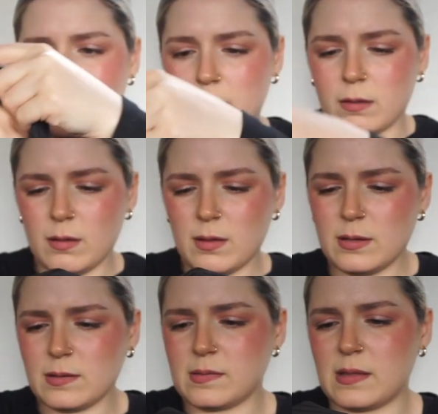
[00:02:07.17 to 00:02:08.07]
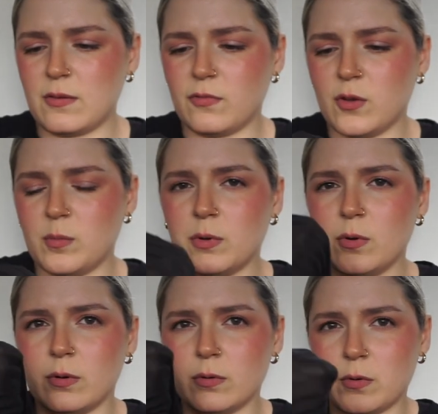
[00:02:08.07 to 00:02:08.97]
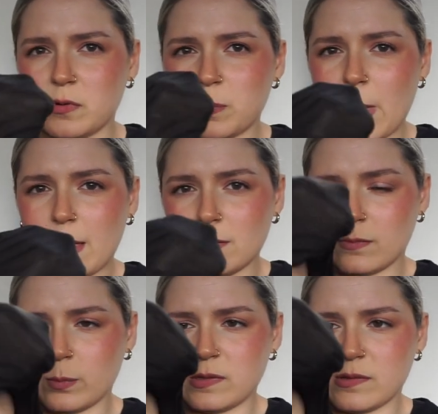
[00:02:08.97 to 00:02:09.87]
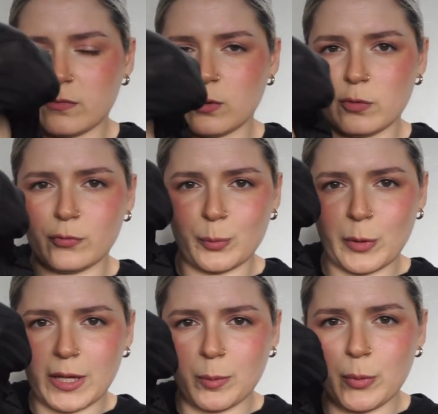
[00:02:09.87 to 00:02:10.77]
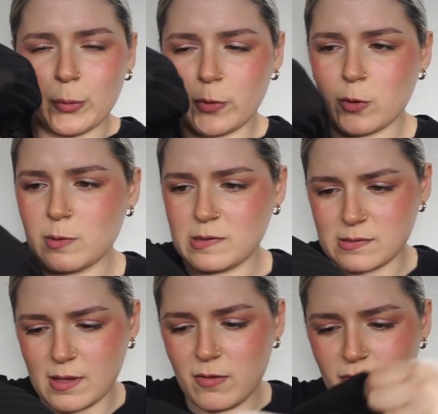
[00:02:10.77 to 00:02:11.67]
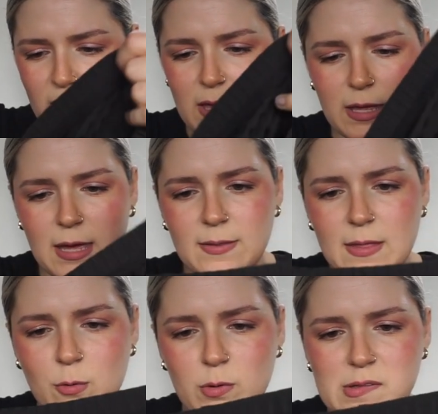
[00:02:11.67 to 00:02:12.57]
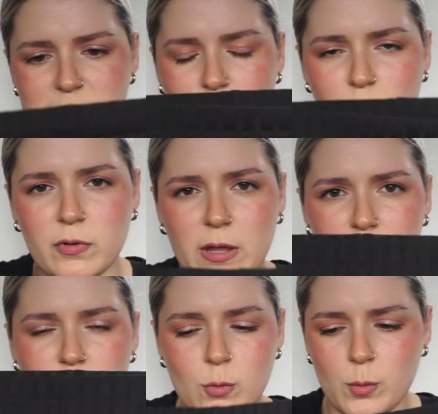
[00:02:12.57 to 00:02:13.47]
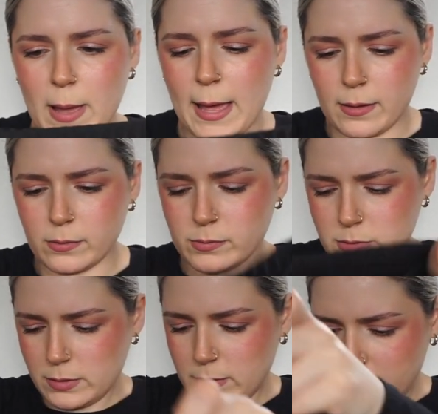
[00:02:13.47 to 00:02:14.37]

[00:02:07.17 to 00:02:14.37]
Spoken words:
They're kind of see-through, but not as bad as ones I've got from like Boohoo and stuff. And they were on sale for like £4.